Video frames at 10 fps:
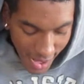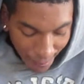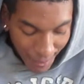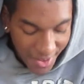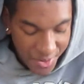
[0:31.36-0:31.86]

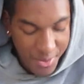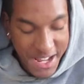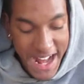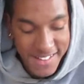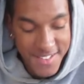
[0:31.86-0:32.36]
about to
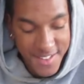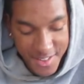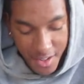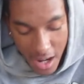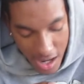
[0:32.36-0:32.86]
react to
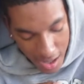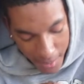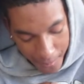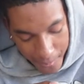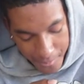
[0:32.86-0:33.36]
this
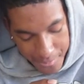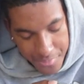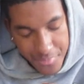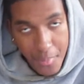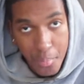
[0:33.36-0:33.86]

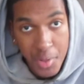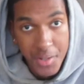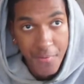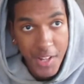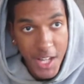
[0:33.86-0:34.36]

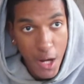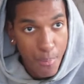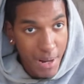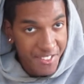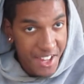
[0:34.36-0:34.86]
music video
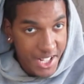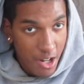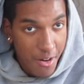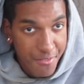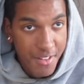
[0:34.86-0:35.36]
by
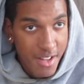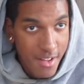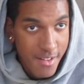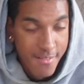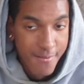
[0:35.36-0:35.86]
Takeoff
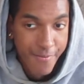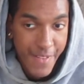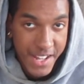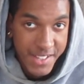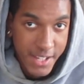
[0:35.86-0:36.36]

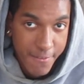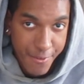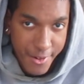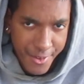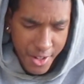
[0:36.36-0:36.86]
that he did
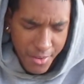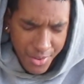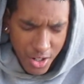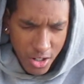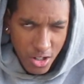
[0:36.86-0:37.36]
for his
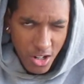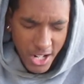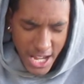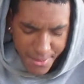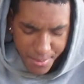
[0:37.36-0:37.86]
song called
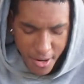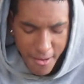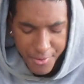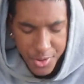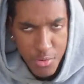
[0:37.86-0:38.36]
Casper
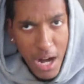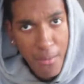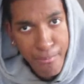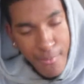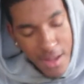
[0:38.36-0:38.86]
off his new
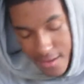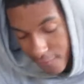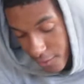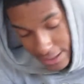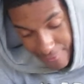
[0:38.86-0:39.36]
album.
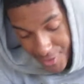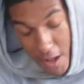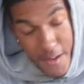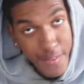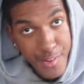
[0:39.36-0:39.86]
Look, if
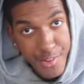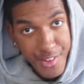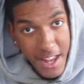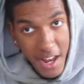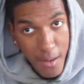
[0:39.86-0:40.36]
y'all ain't listened to
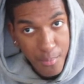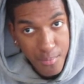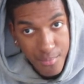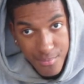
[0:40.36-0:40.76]
that album,